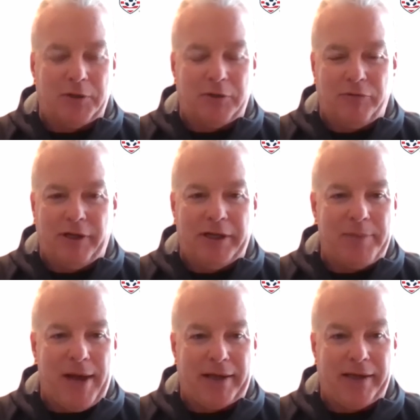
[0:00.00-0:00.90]
reel it
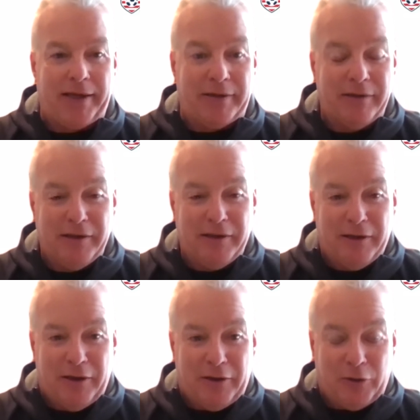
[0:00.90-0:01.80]
back in.
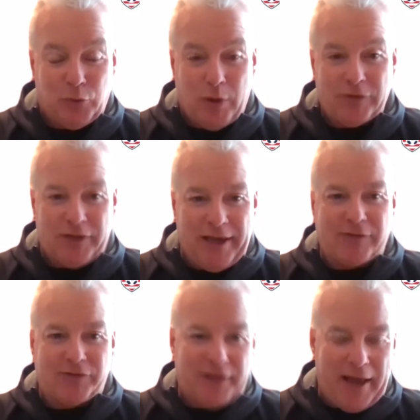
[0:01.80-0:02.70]
Because once it
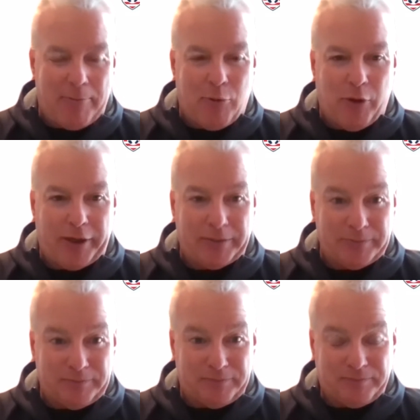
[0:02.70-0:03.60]
gets to that point,
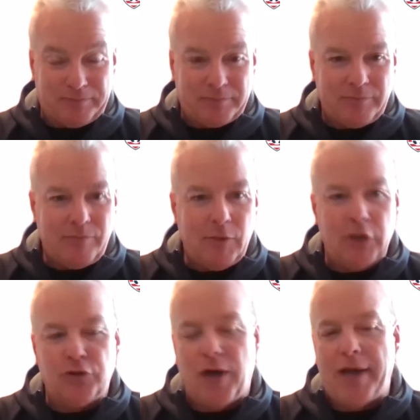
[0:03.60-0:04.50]

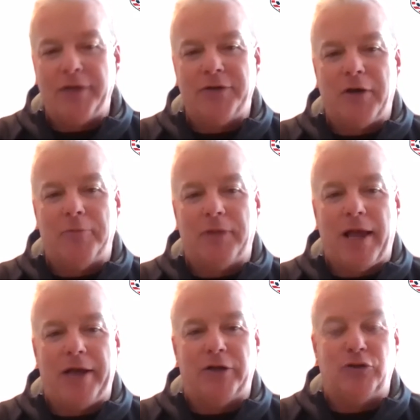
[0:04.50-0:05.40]
trying to tell
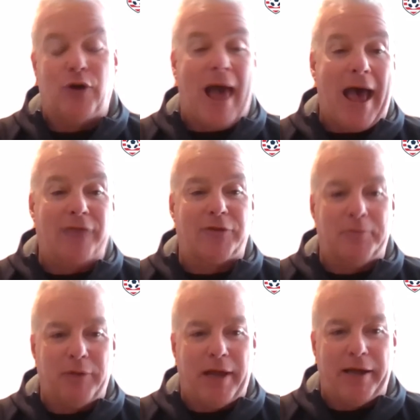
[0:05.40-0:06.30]
players or
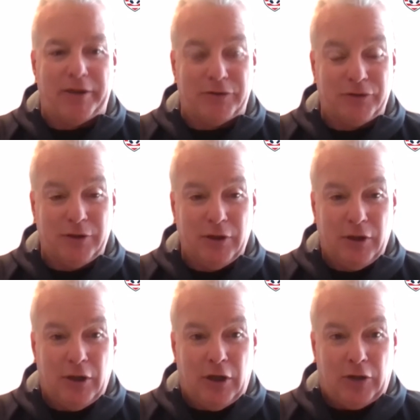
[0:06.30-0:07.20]
asking players
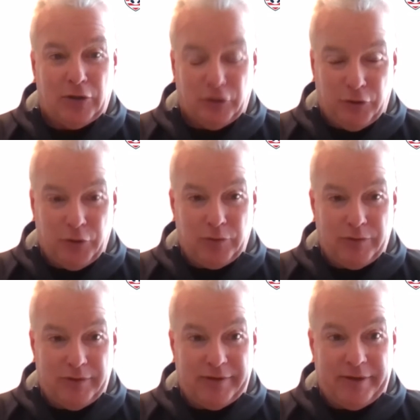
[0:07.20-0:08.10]
to do
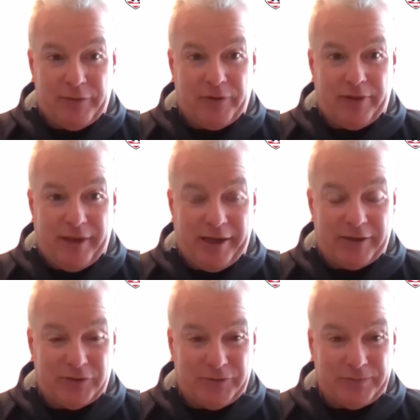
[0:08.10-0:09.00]
different
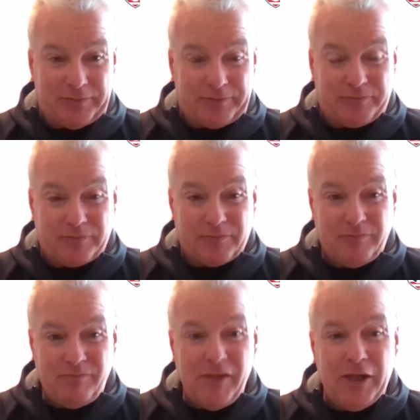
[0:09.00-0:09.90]
things
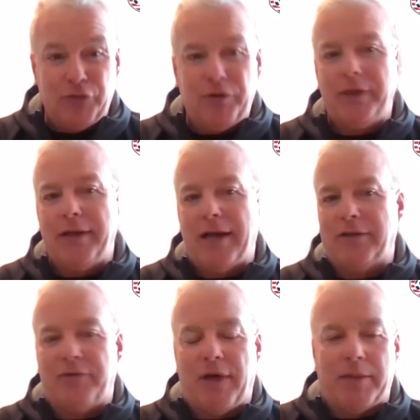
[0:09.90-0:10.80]
is really not
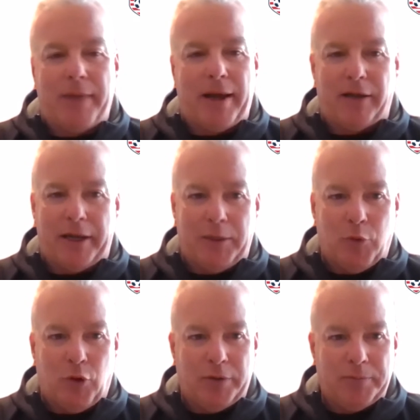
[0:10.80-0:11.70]
developmental
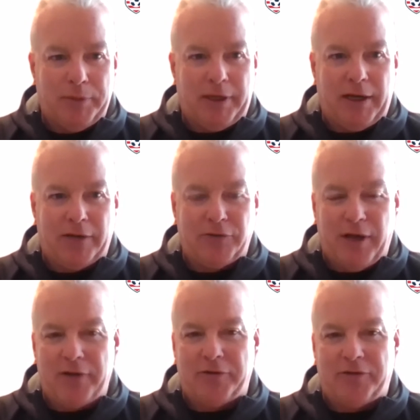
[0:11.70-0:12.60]
anymore, because the
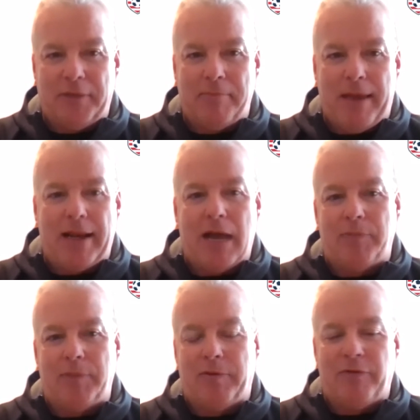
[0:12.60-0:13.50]
other team may
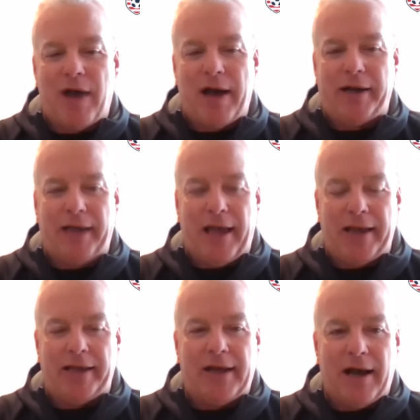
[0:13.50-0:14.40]
not be providing
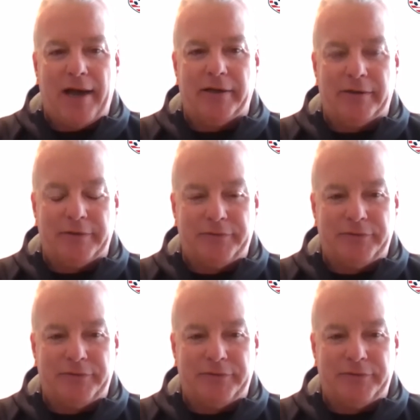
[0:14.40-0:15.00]
any kind of